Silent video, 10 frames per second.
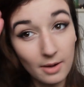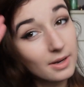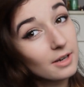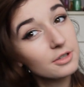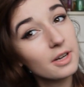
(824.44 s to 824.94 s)
I will
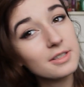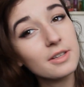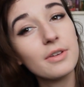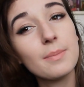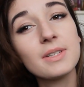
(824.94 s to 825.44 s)
catch you guys on
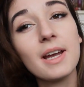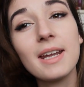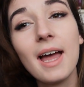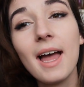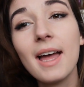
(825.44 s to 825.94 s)
the flip
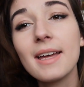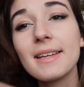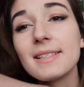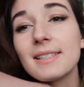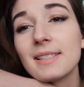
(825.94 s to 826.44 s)
side
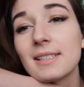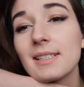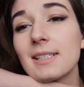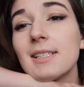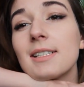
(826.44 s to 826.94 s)
and
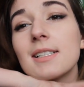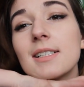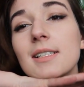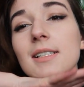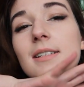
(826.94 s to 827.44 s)

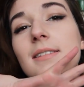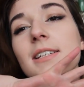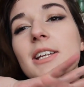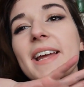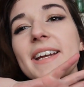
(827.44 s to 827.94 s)
I'll
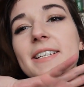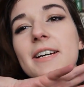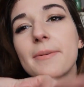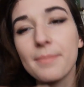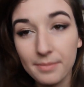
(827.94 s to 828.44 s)
see you later.
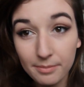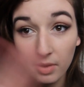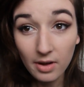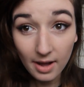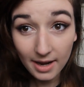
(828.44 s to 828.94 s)

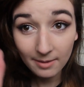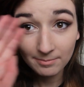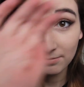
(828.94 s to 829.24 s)
Bye!